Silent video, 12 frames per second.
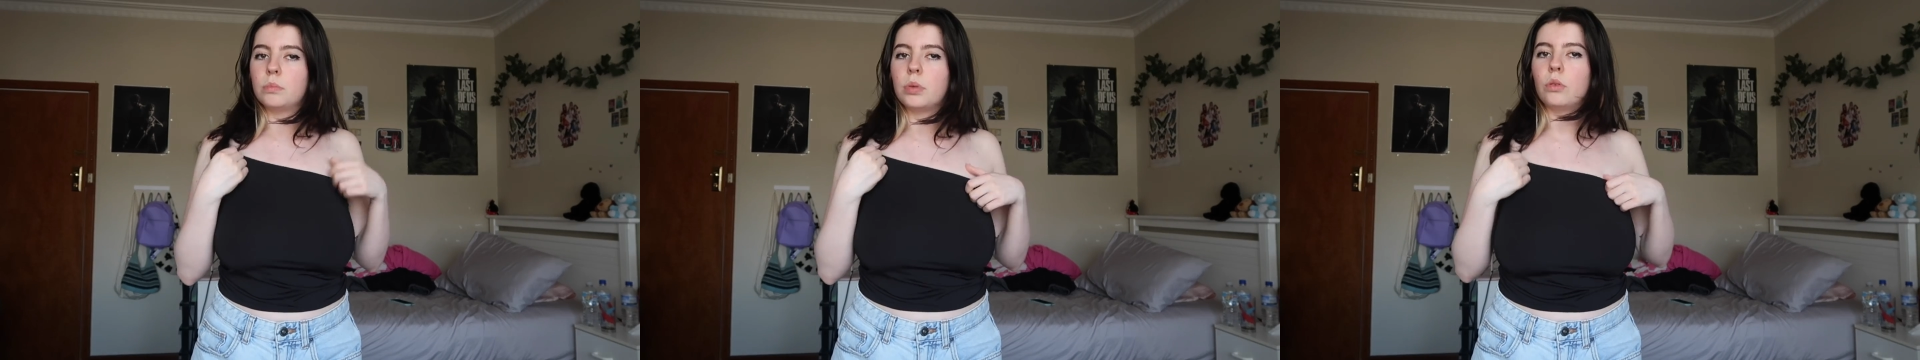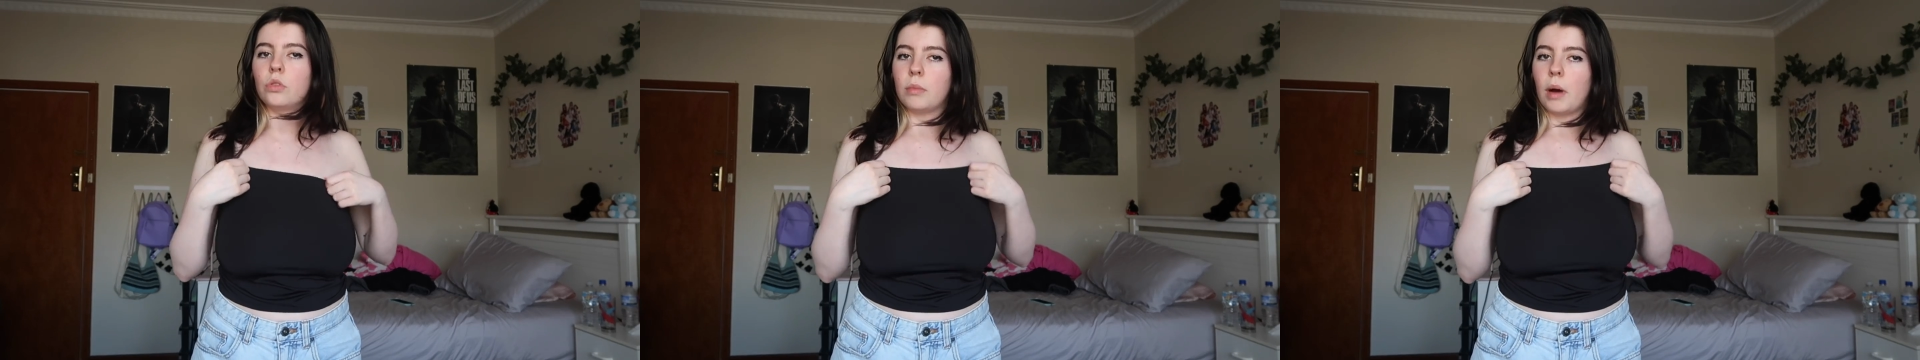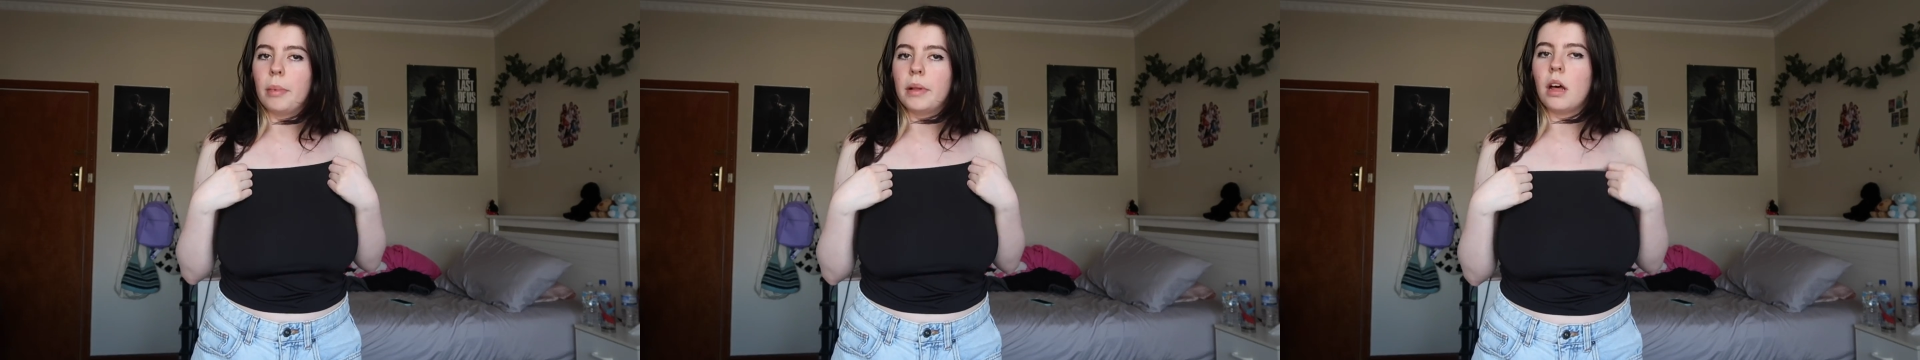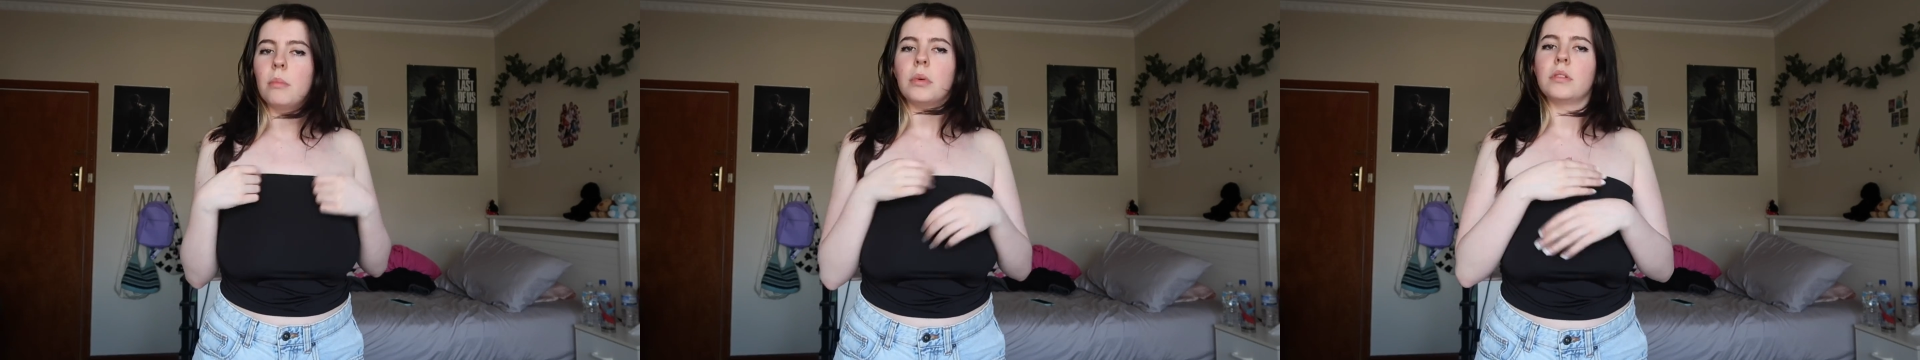pull them up a
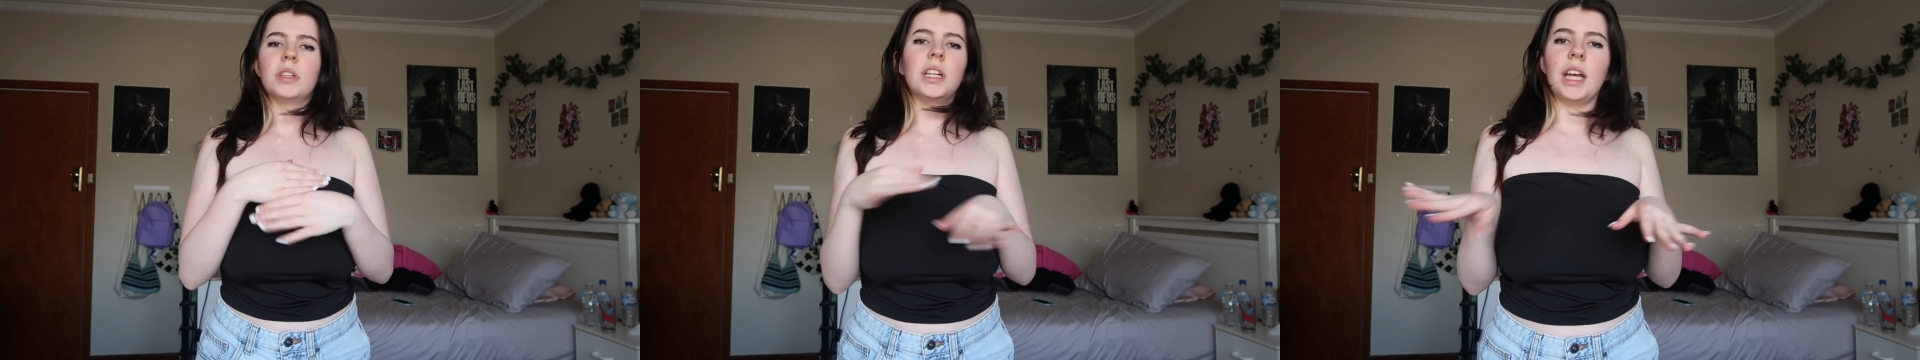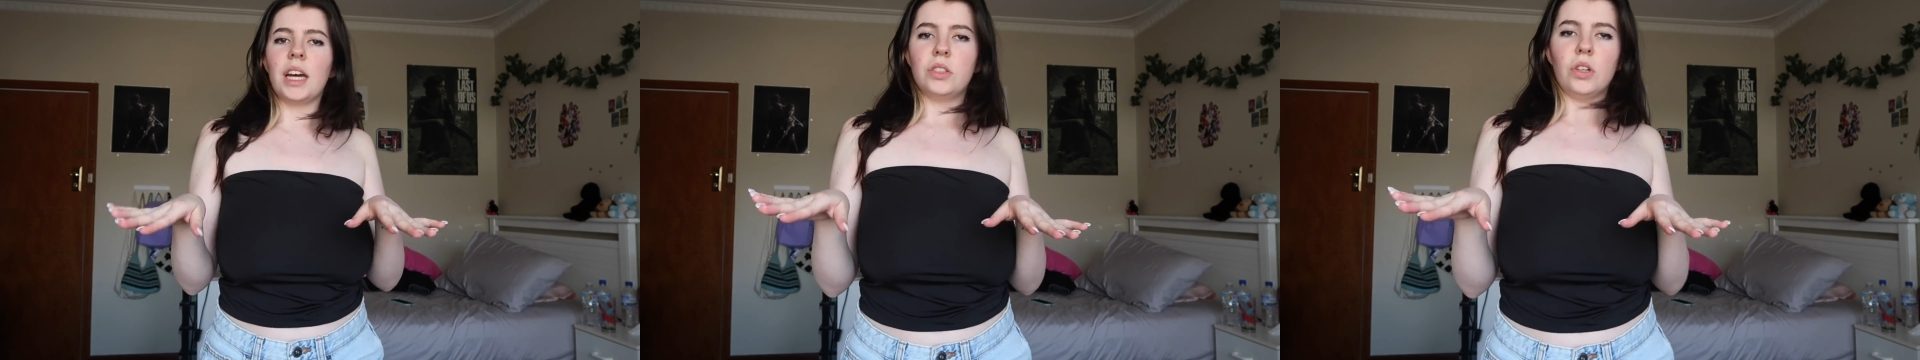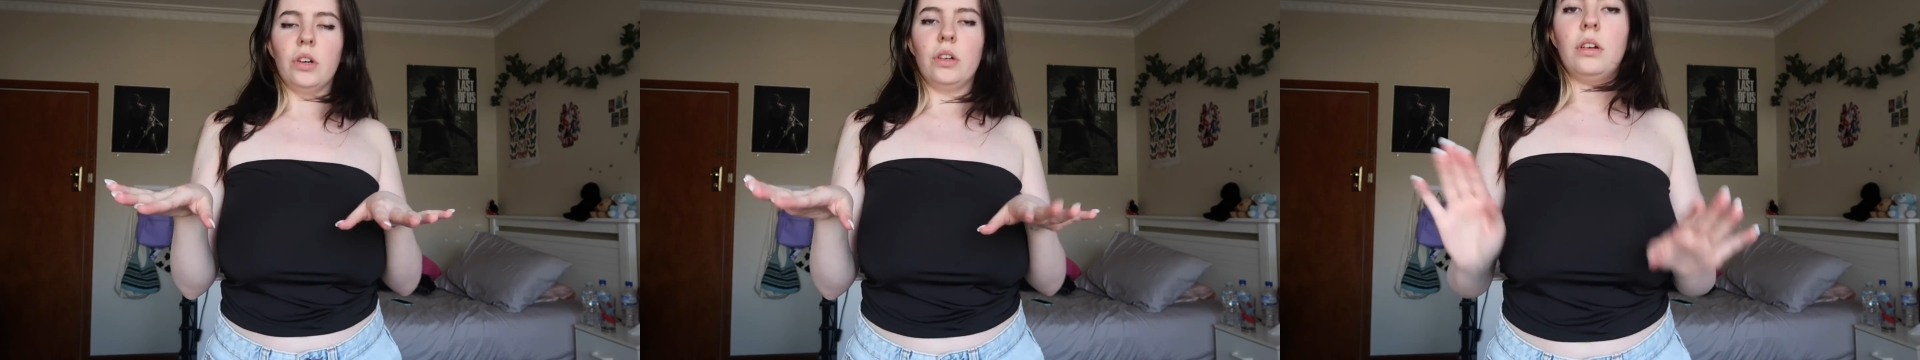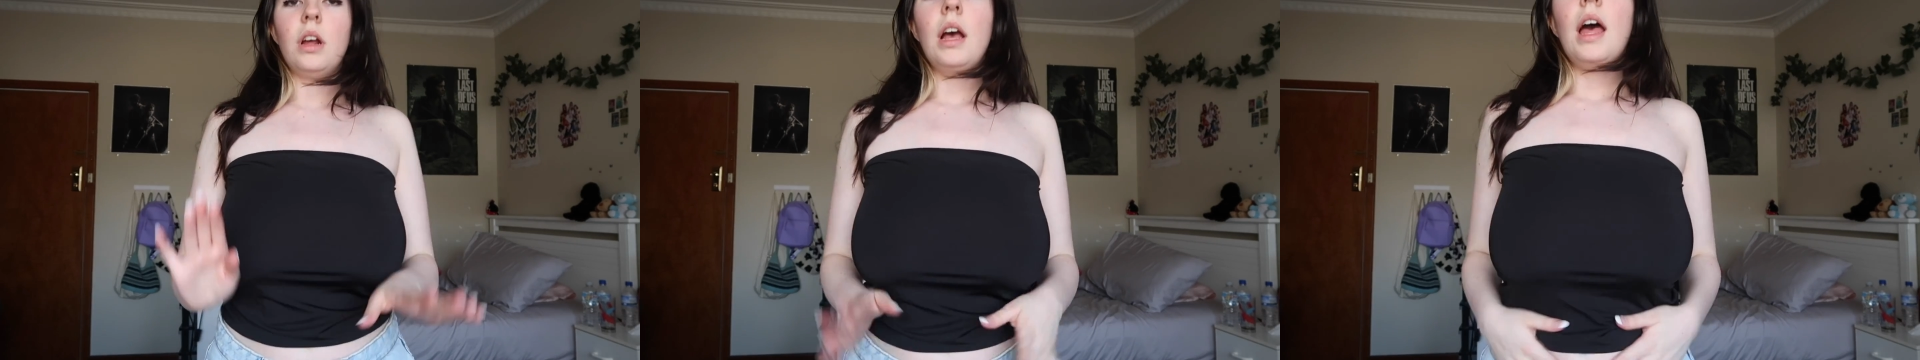lot, but really I don't.